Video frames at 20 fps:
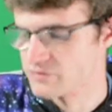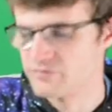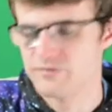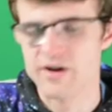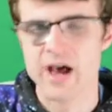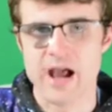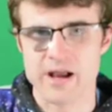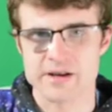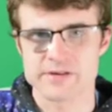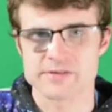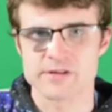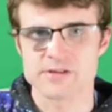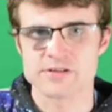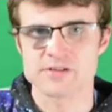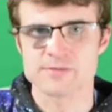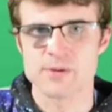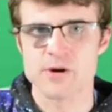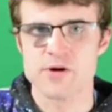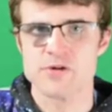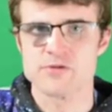facts, I
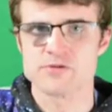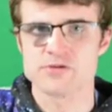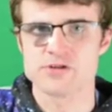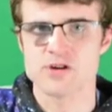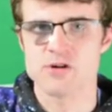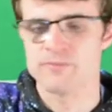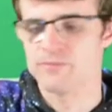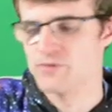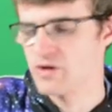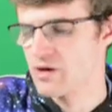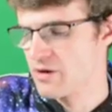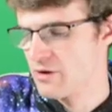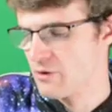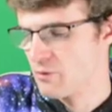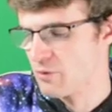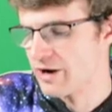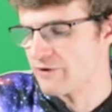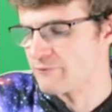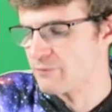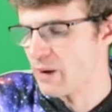suppose. So
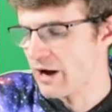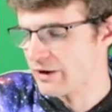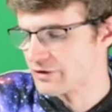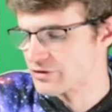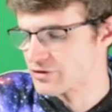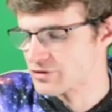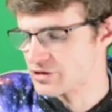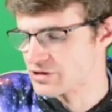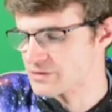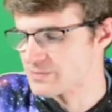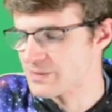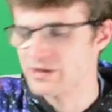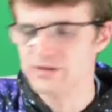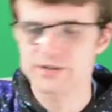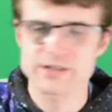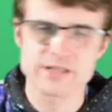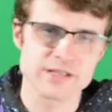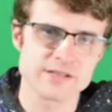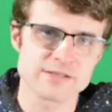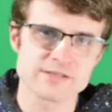what I boxed just
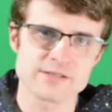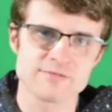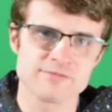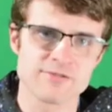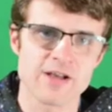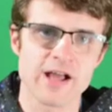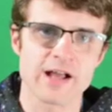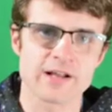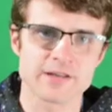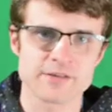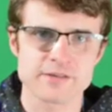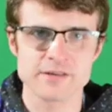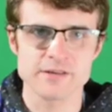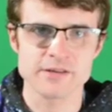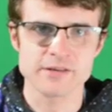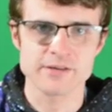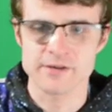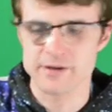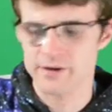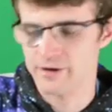barely is, in fact,
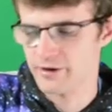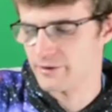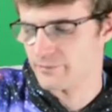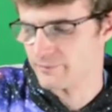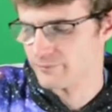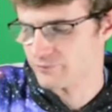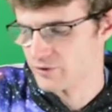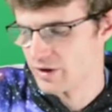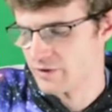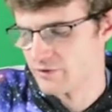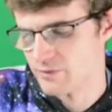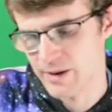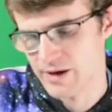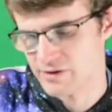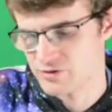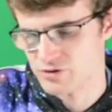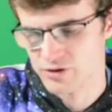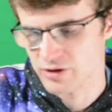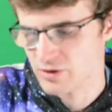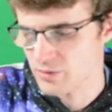the kind of
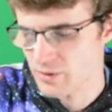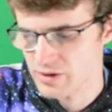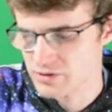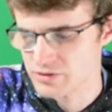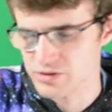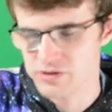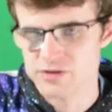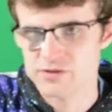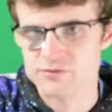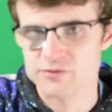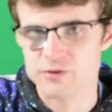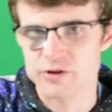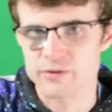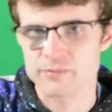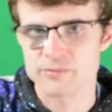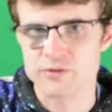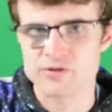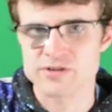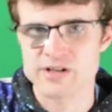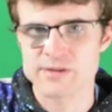master equations for
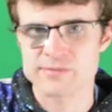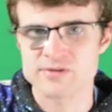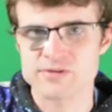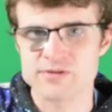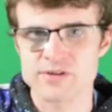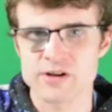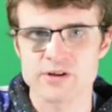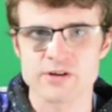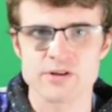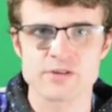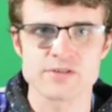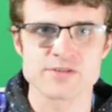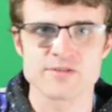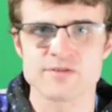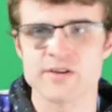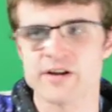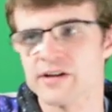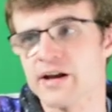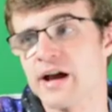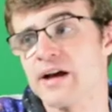those types of scenarios.
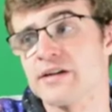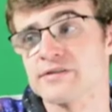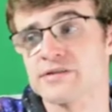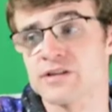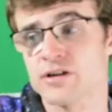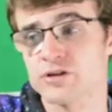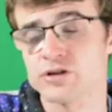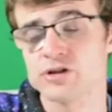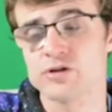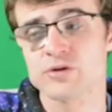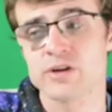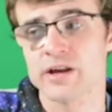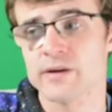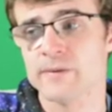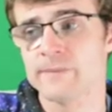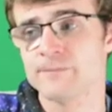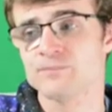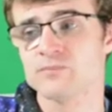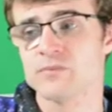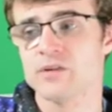If I tell you that
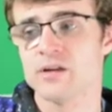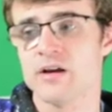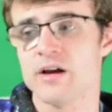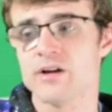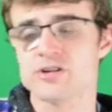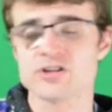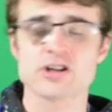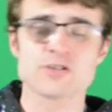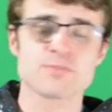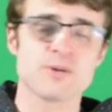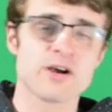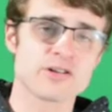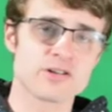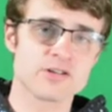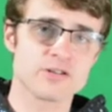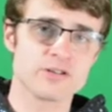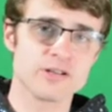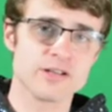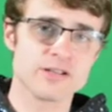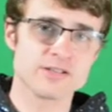a charged
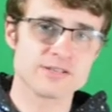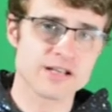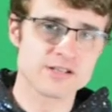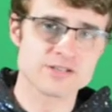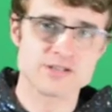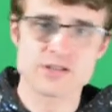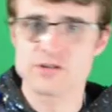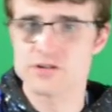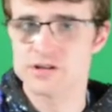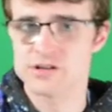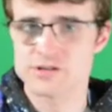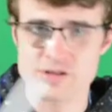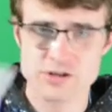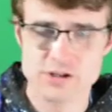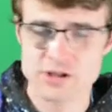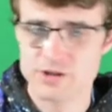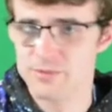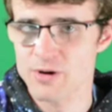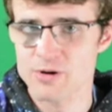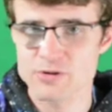particle is executing
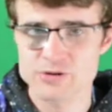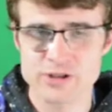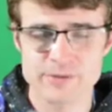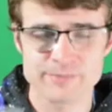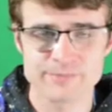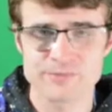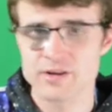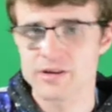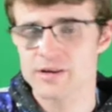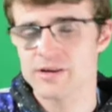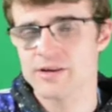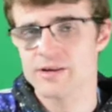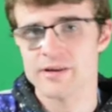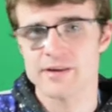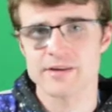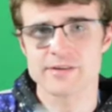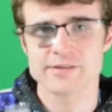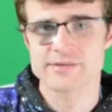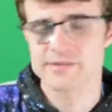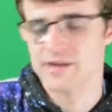circular motion
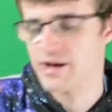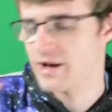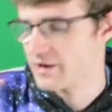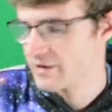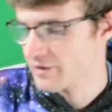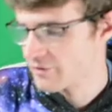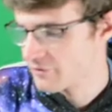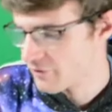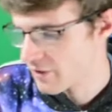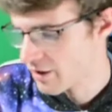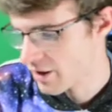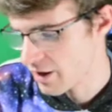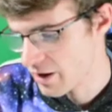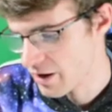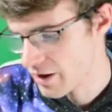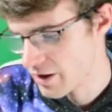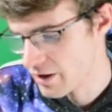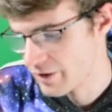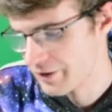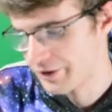inside of
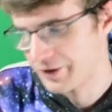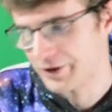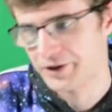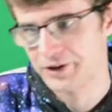a